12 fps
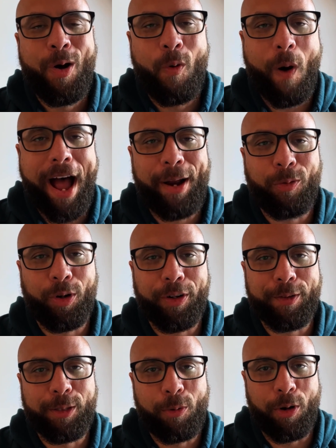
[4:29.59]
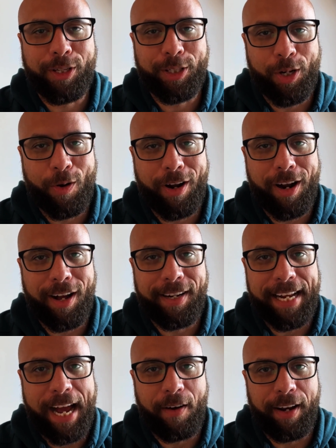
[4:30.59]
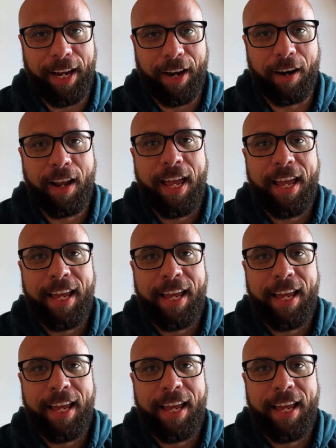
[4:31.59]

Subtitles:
wide world of sports is going on down here.